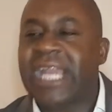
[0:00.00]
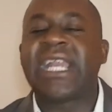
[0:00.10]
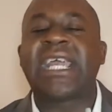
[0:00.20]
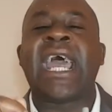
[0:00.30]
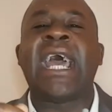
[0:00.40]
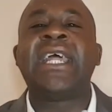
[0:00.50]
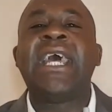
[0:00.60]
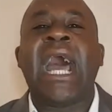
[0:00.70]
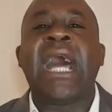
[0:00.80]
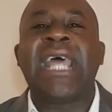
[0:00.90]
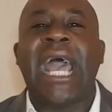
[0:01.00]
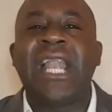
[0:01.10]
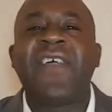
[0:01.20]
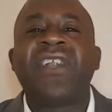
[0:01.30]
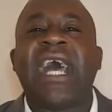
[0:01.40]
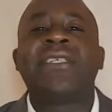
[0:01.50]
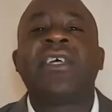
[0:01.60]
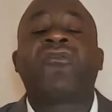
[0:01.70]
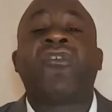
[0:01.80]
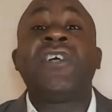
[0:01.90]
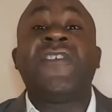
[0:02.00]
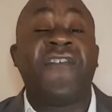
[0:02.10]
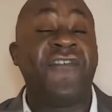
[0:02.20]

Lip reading: it again, and the elephant, as it grows